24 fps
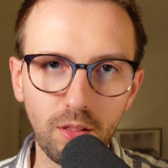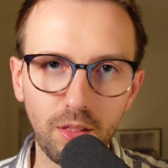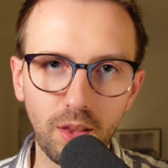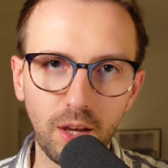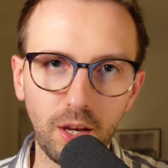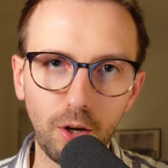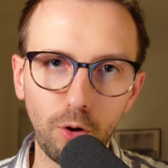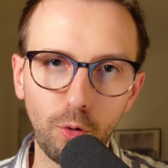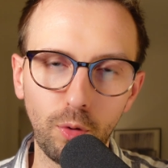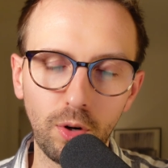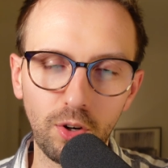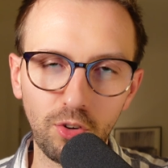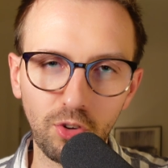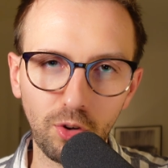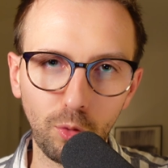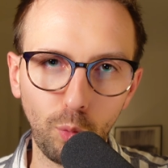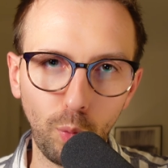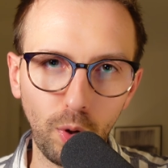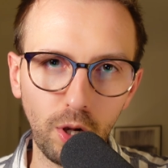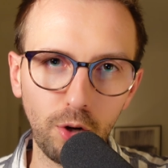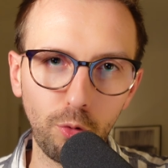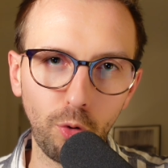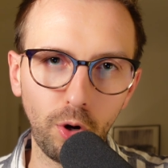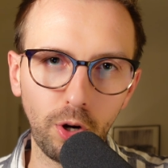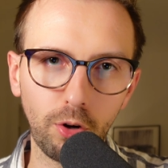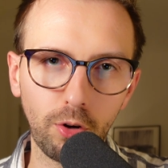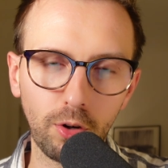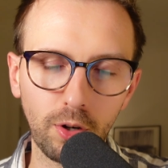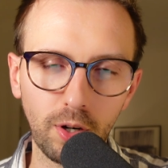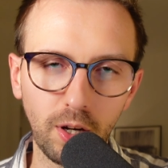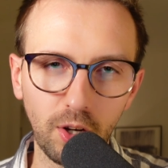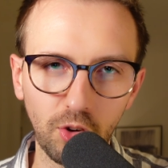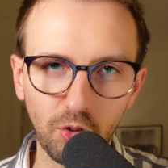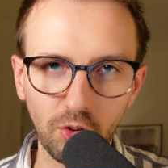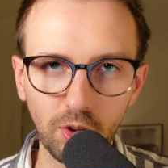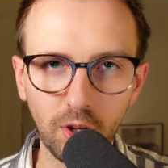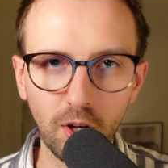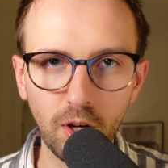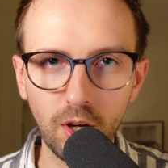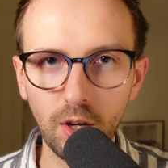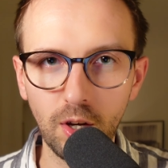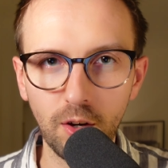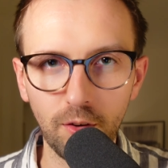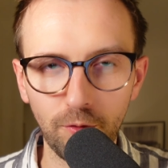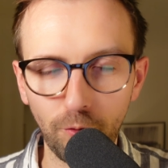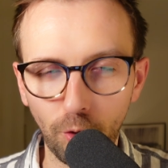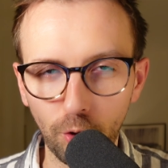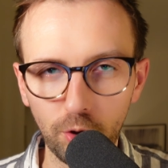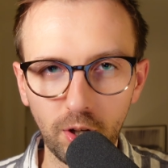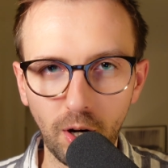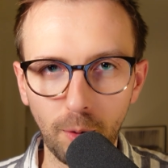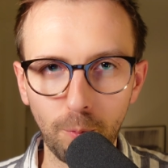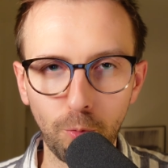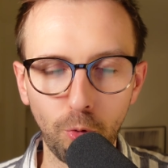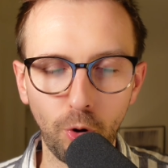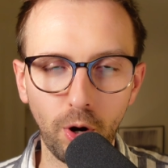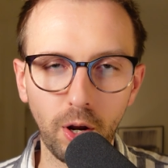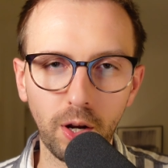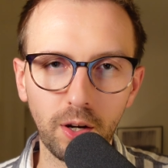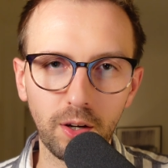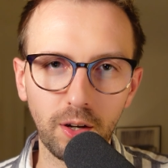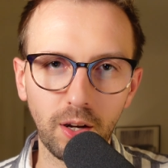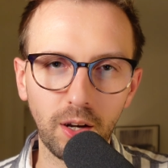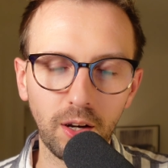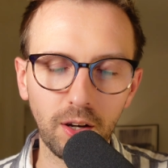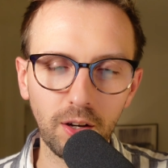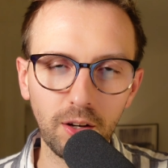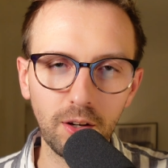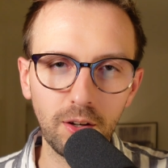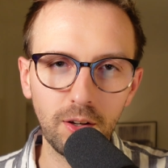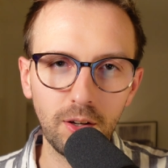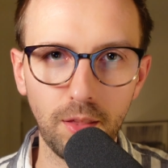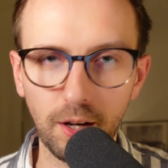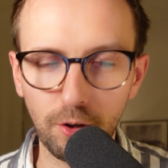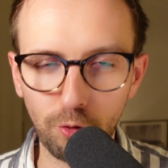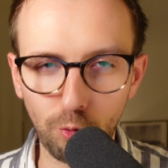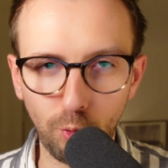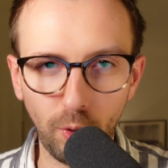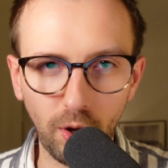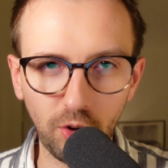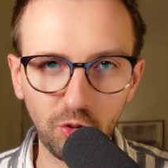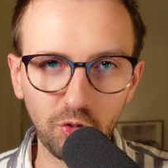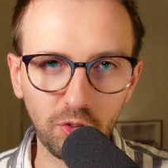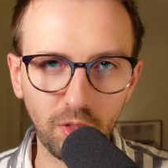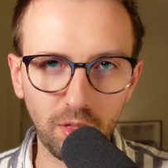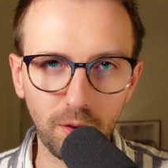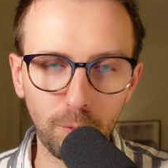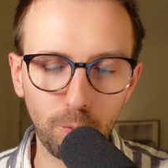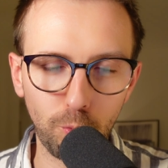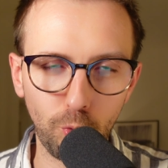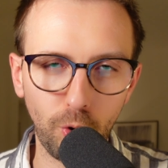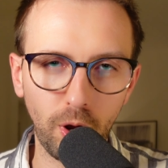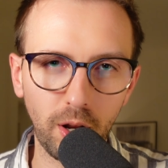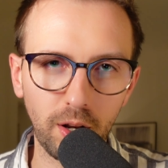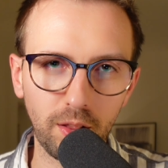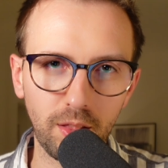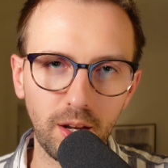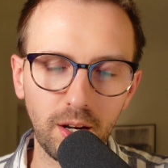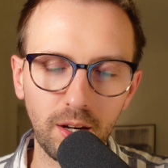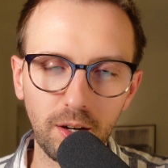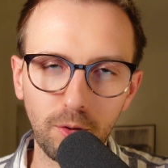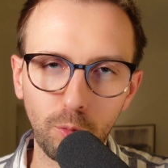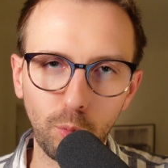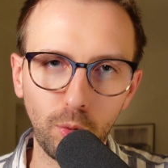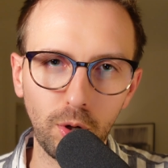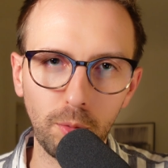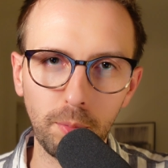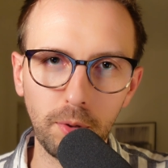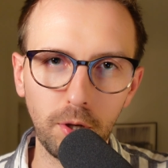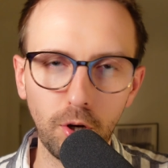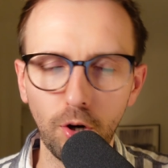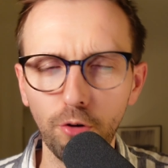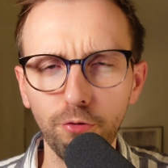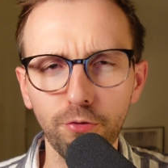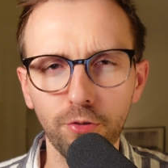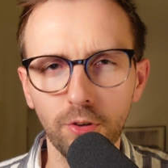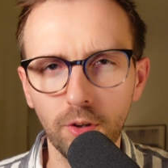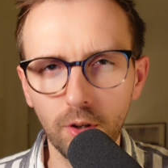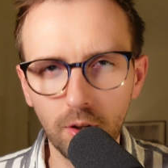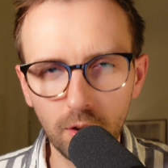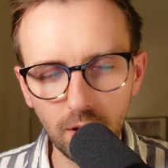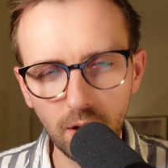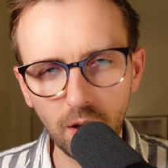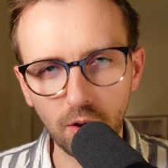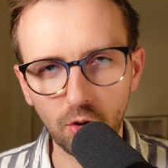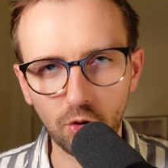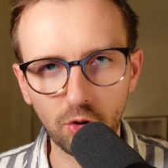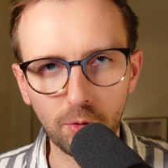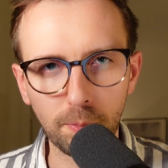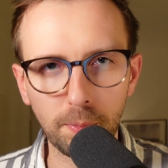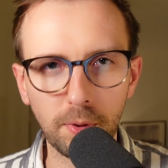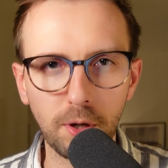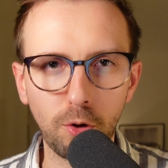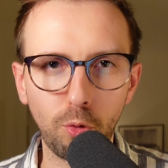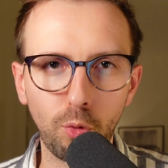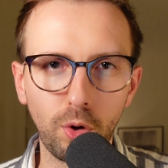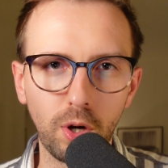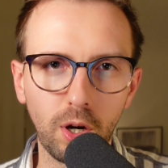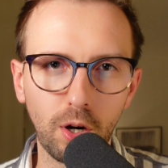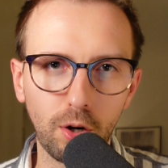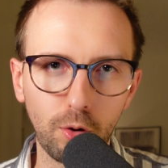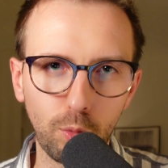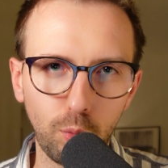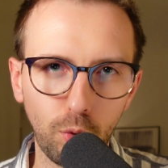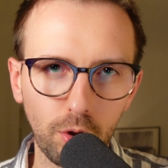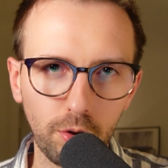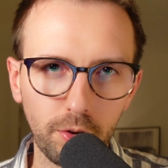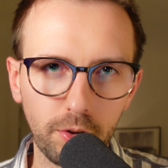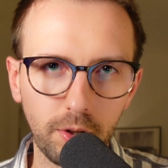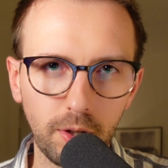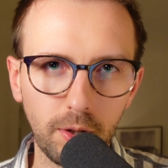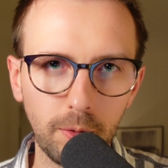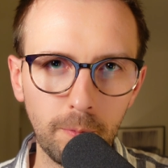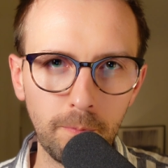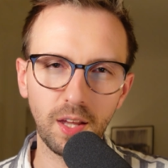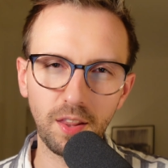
They know it's a well-recognized vodka brand, and they trust the brand that it will be of, superior quality.